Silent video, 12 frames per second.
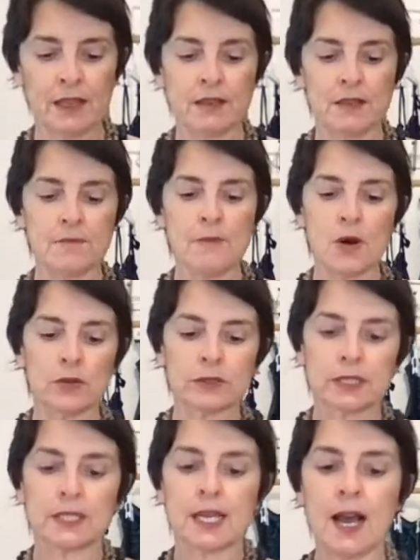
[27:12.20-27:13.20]
the
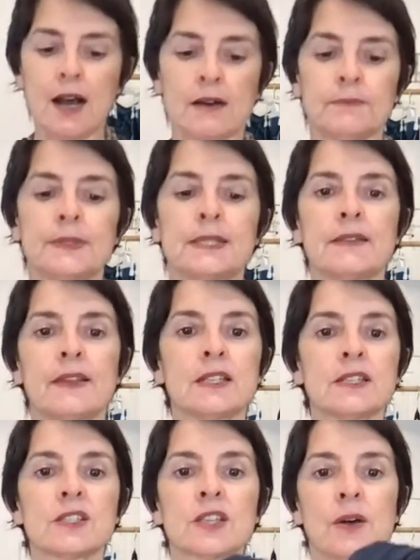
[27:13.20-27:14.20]
molded cups that are
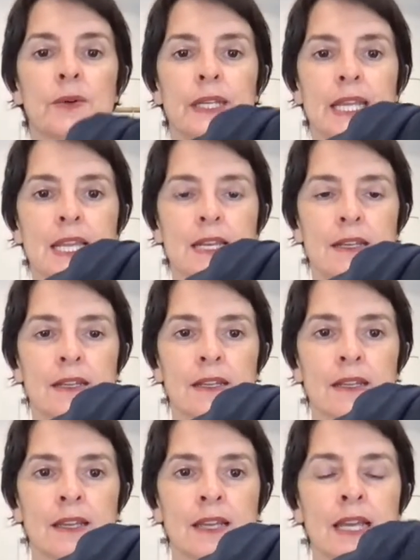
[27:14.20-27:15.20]
sewn in.
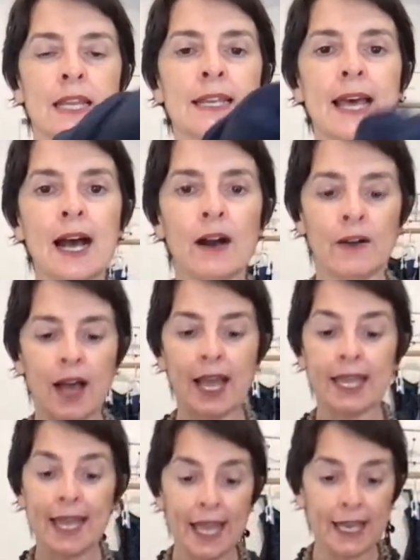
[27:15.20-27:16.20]
Now,
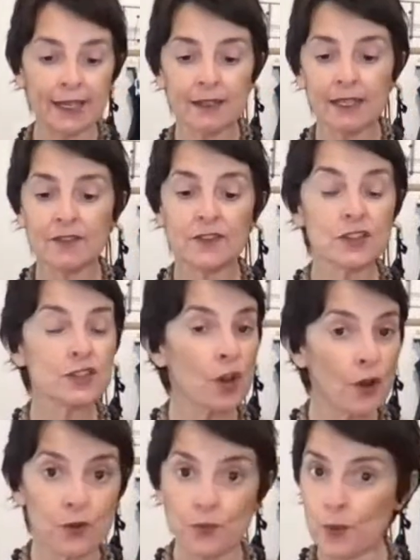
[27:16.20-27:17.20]
again, if you
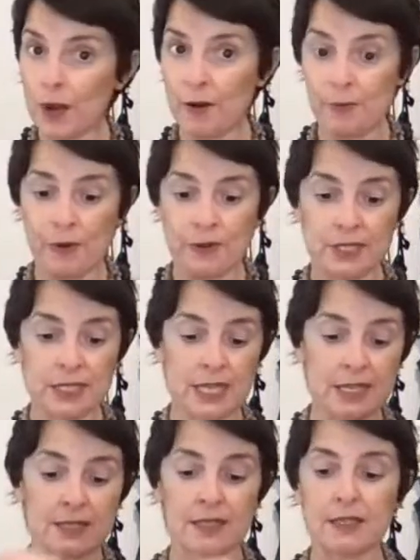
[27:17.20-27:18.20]
don't wear a
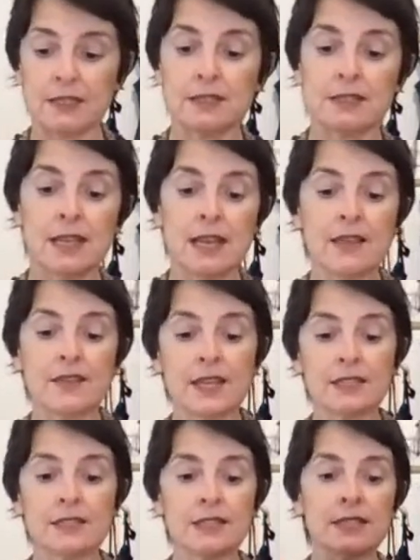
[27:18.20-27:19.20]
prosthesis,
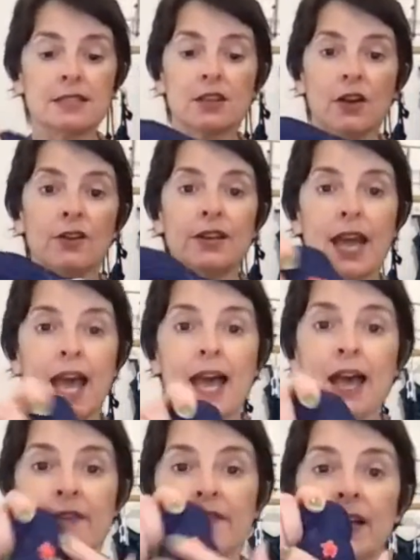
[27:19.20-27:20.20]
this is going to
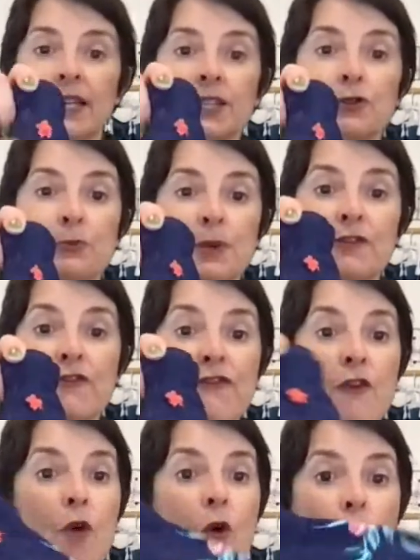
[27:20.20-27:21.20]
have a little bit of
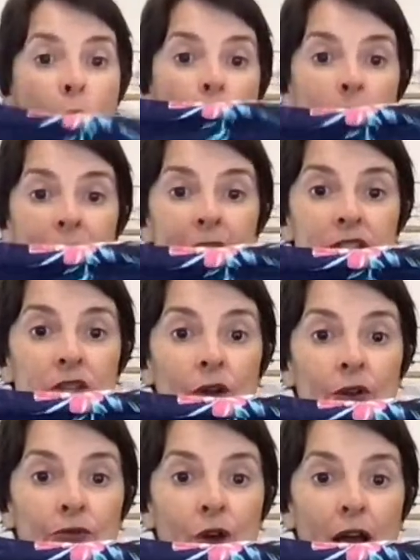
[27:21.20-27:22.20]
form in its
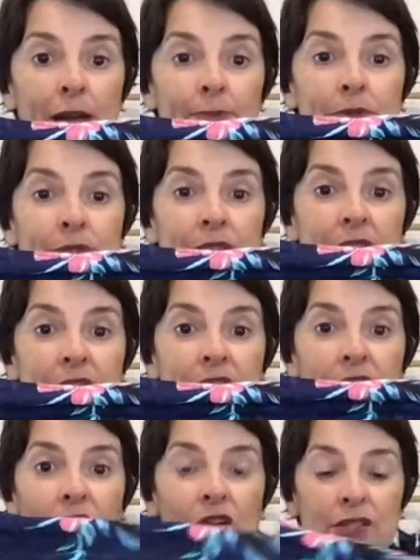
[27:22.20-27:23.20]
own right built into the
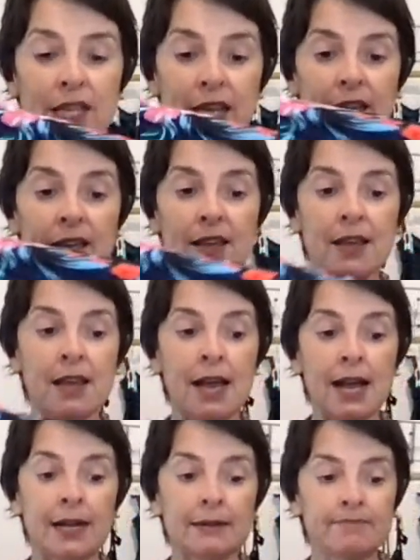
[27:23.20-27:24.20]
cozy.
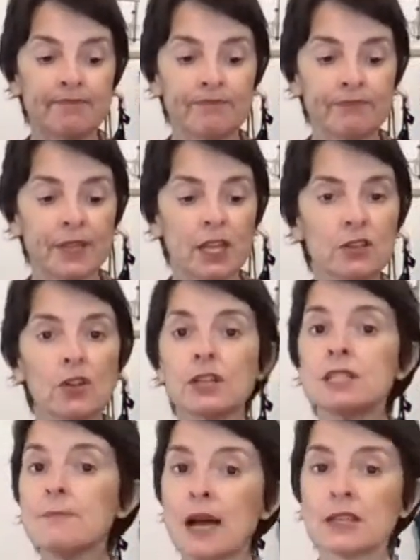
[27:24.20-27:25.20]
Not
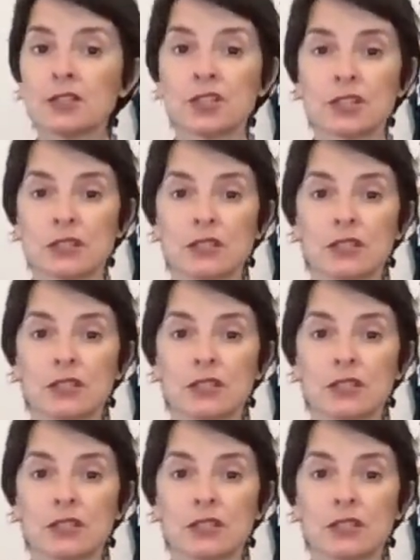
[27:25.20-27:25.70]
as much,